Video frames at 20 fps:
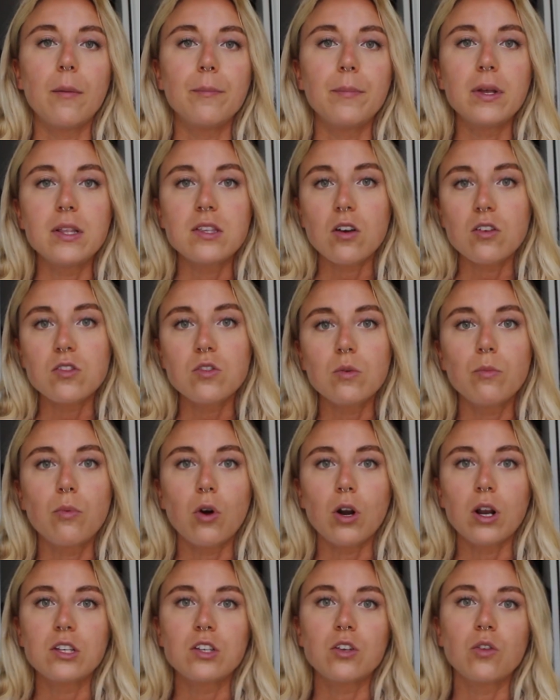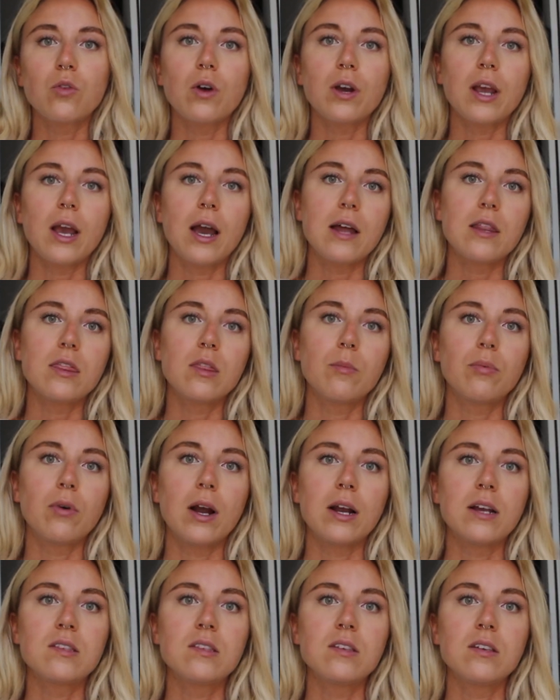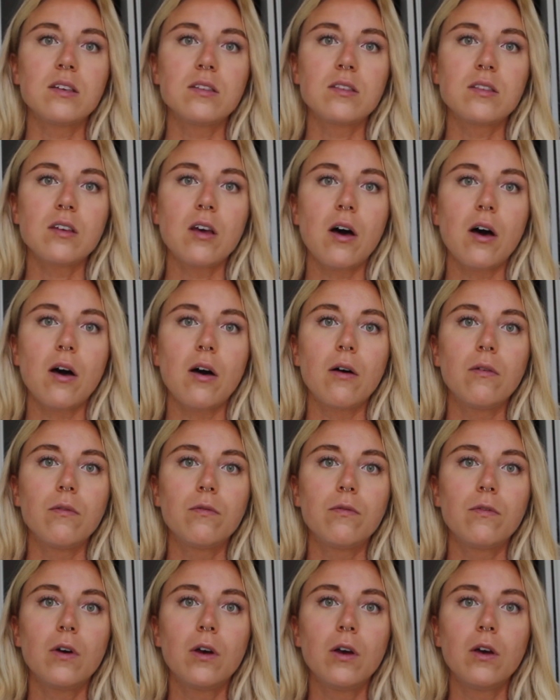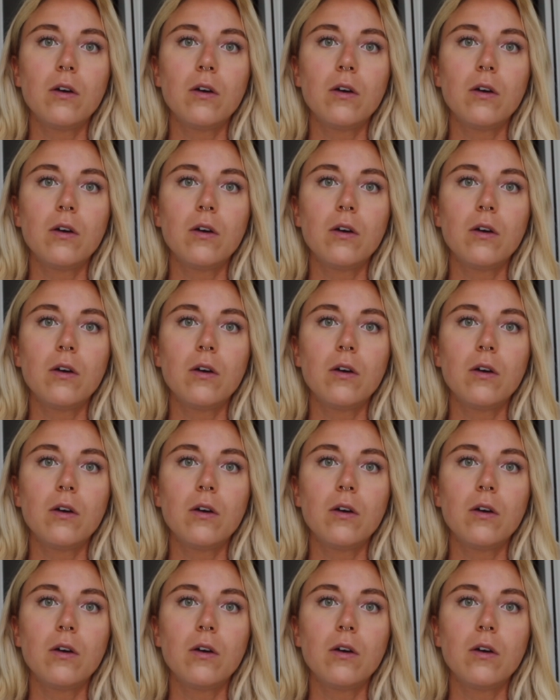It's also important to look at the prices of